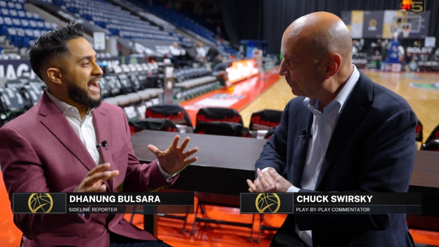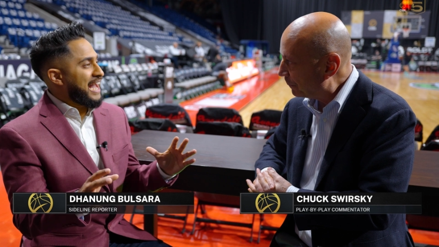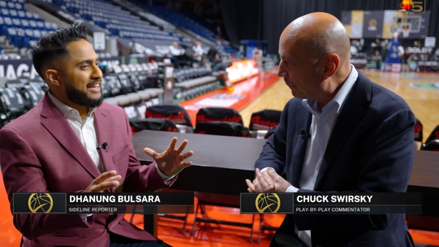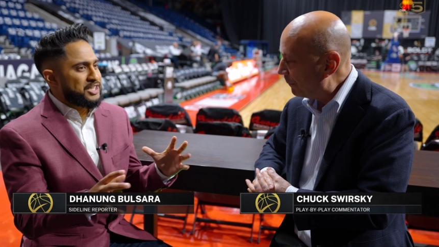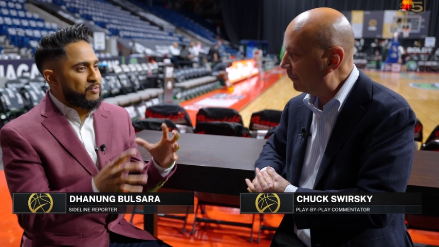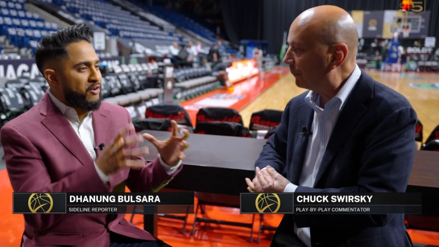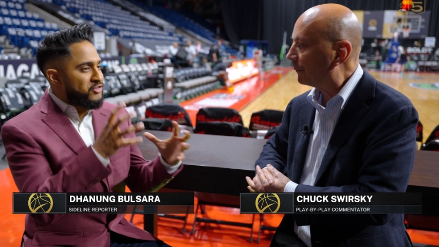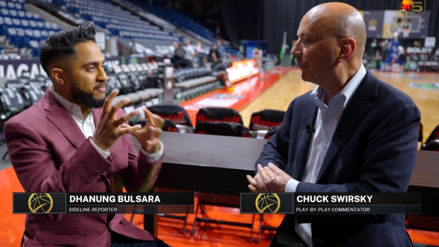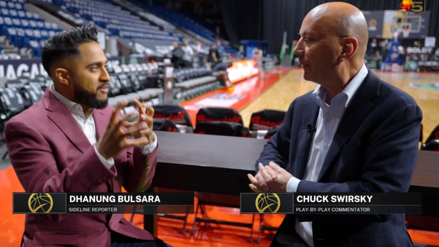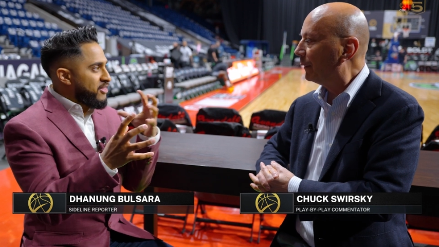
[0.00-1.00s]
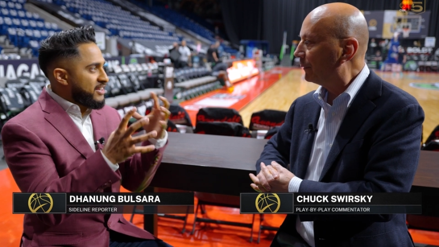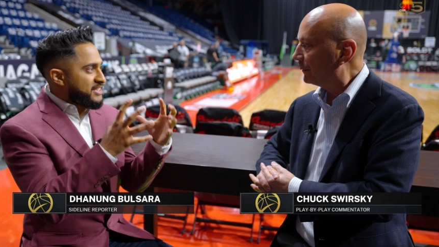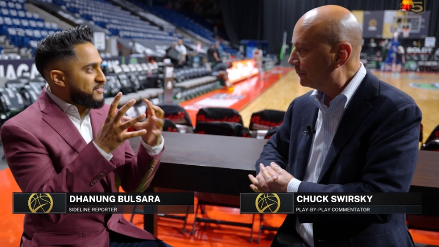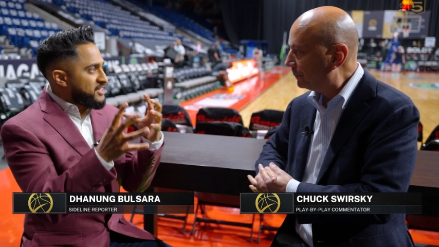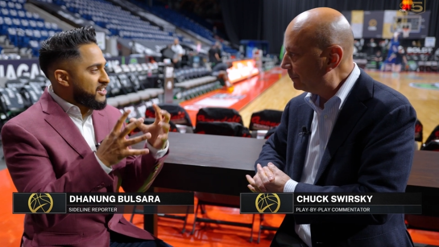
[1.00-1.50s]
Speaker 1: highlights. What are some of the
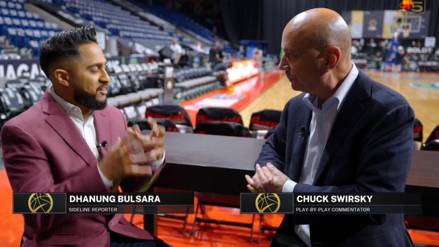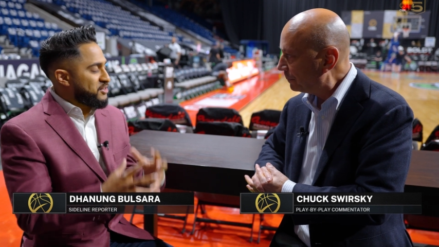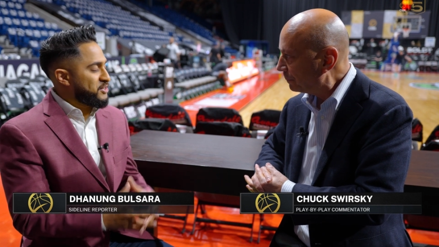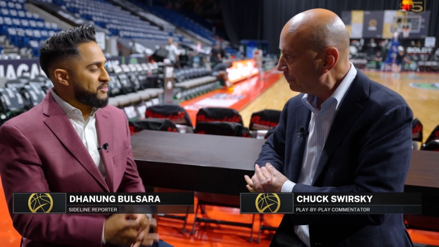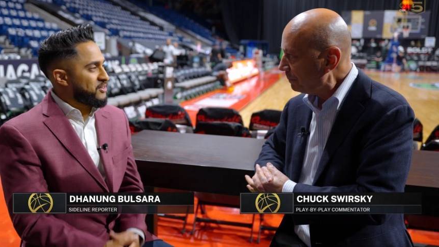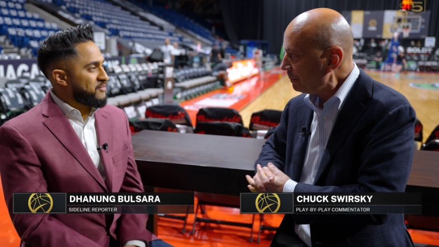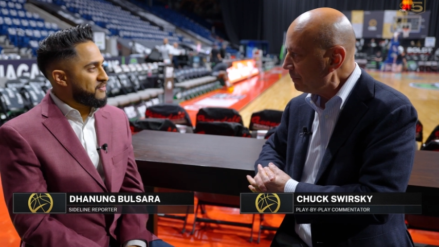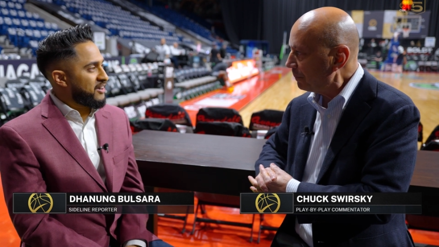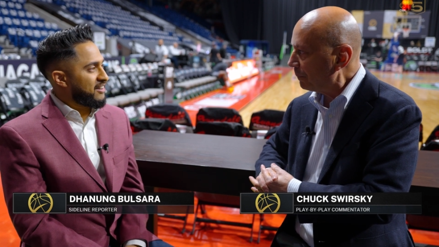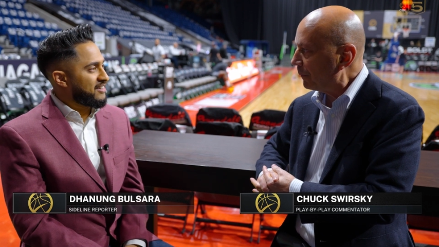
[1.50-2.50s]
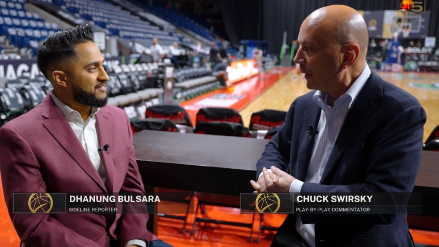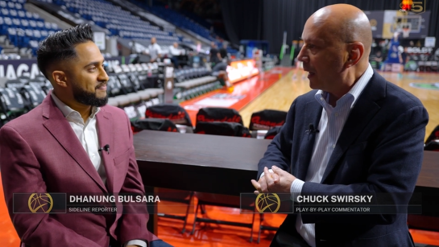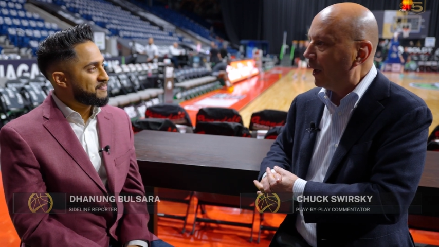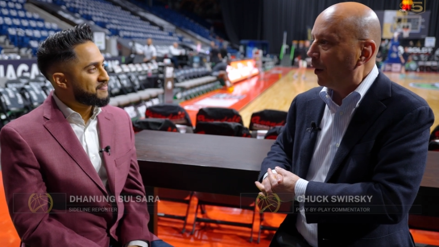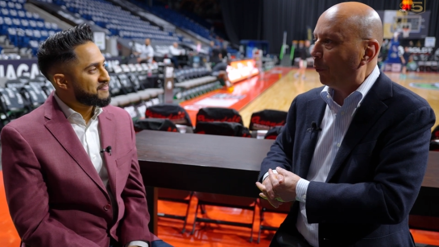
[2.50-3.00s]
things that have stuck out to you so far?
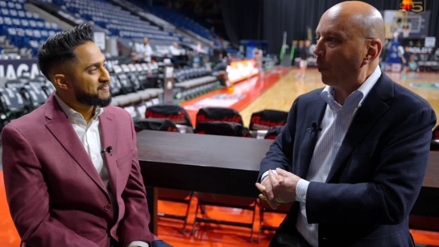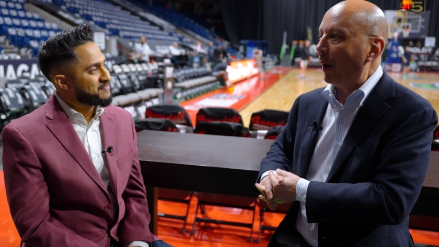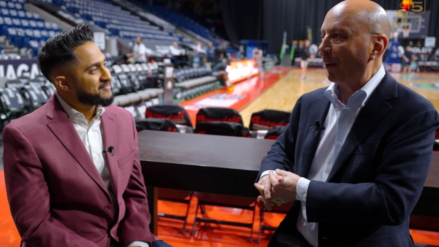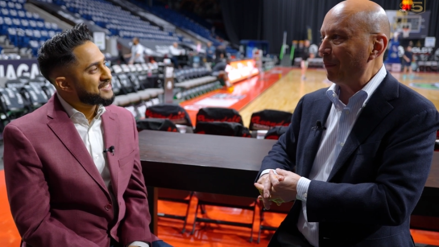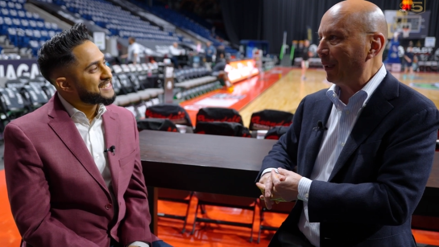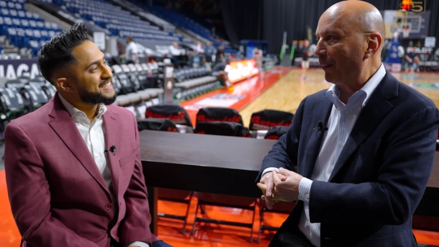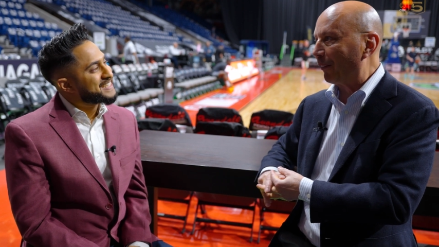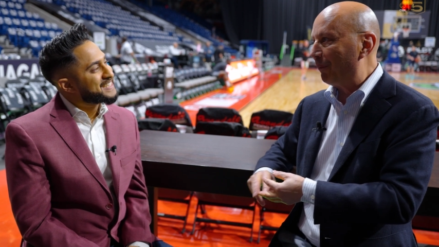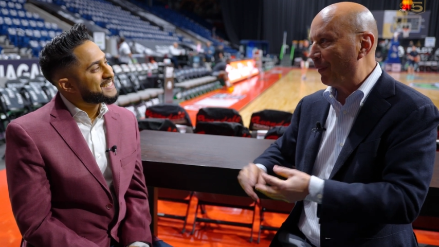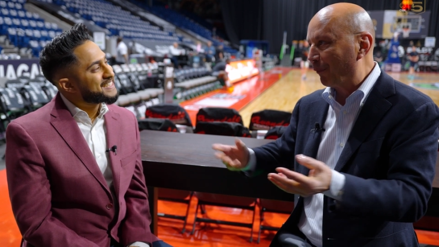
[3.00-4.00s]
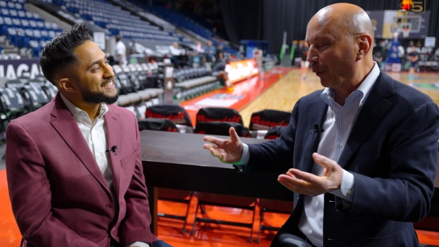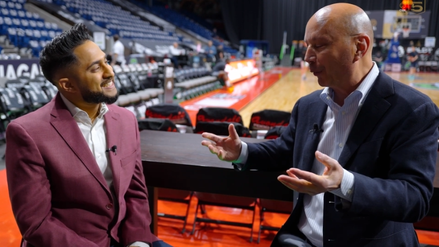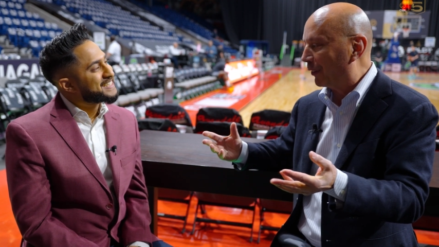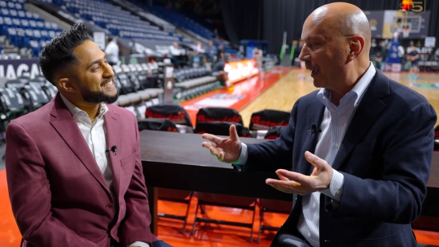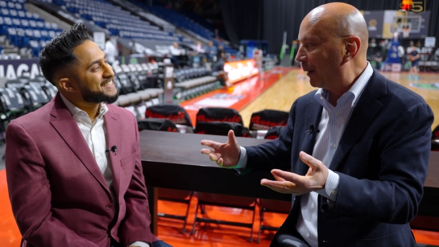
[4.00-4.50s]
Speaker 2: Well, I mean, the, the
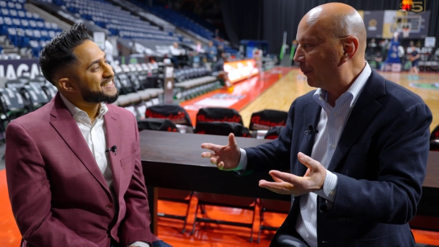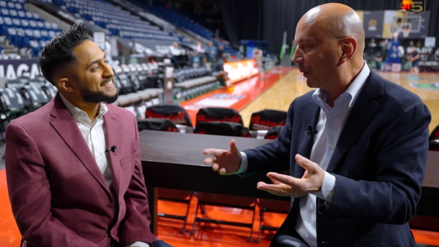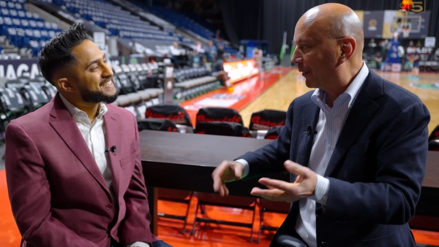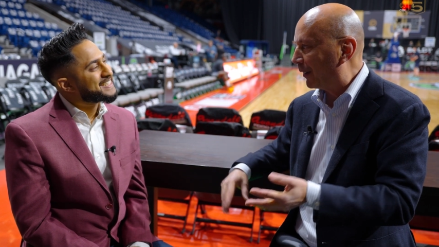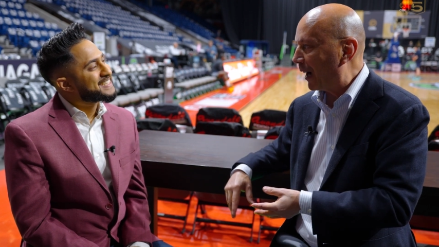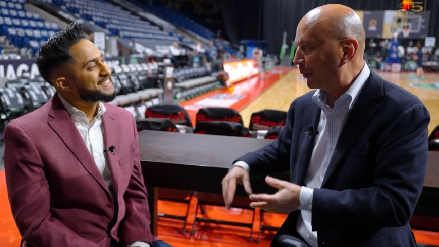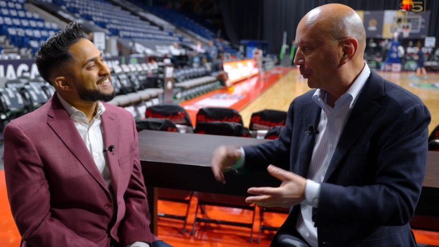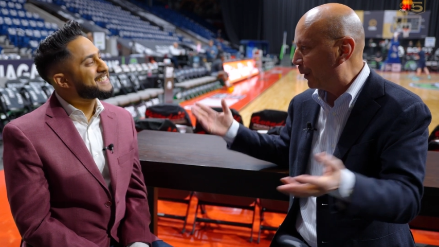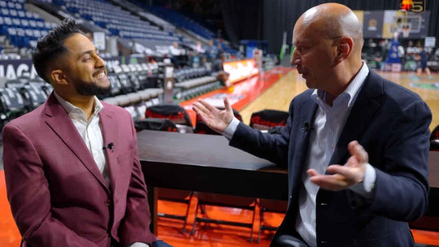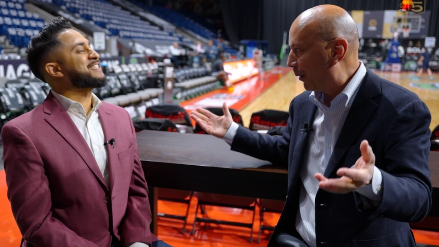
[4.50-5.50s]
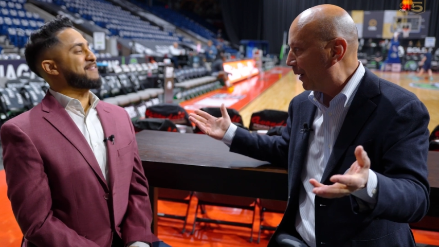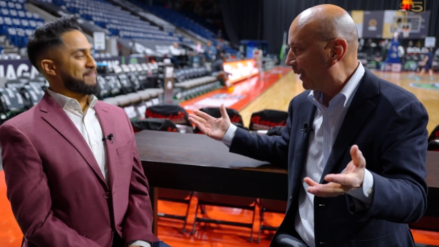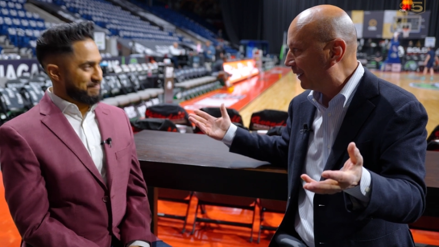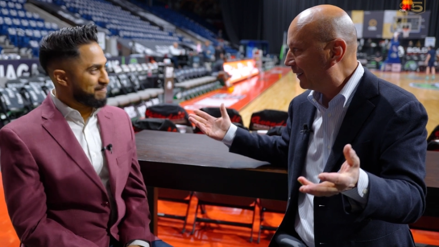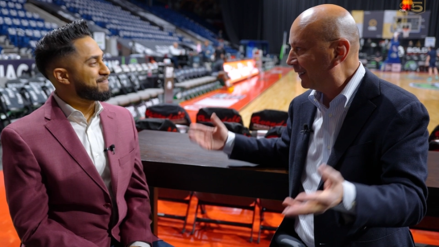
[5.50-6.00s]
first game with Kadre
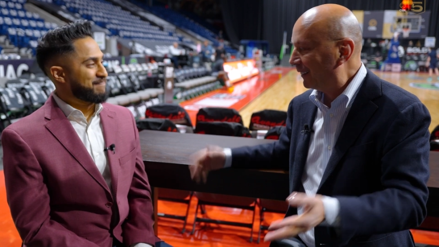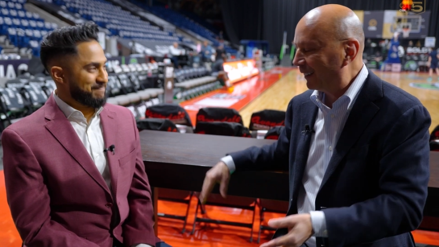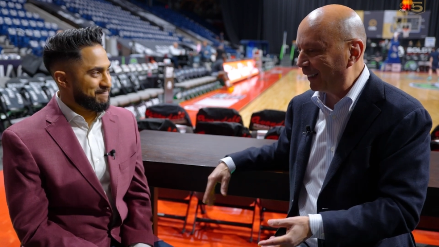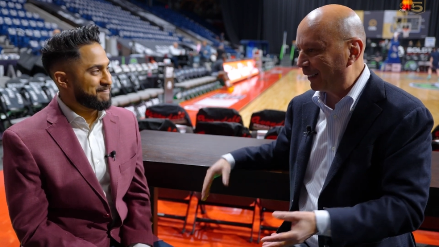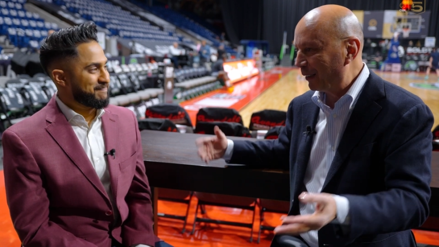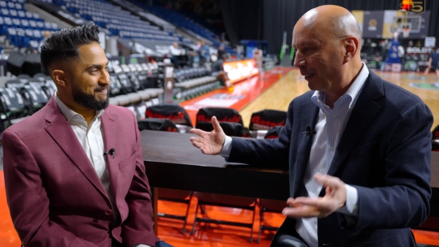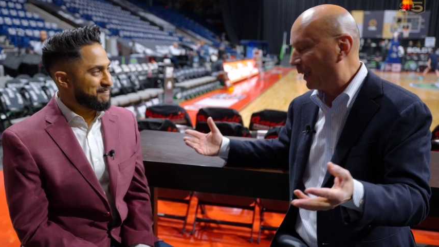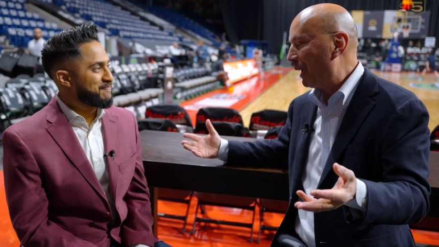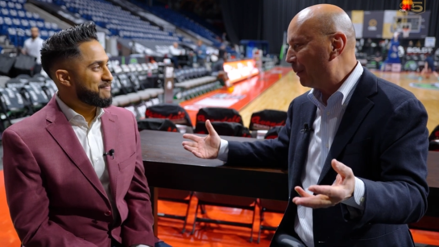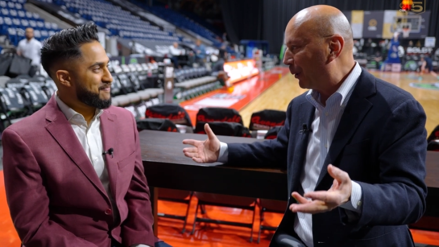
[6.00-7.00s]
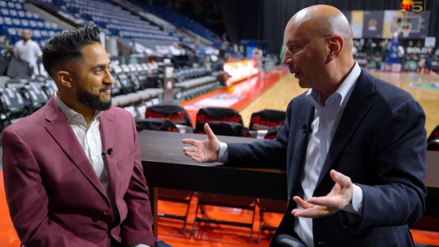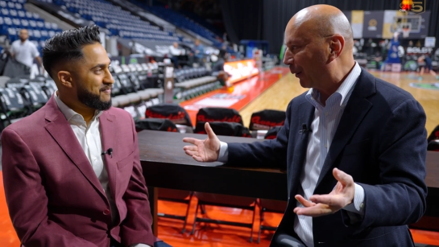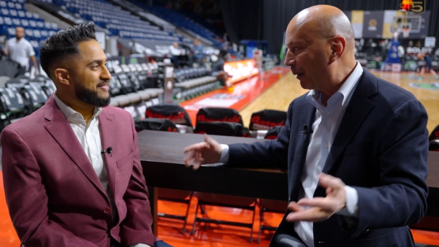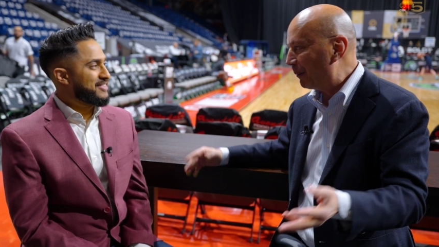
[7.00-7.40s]
Gray hitting the game winner.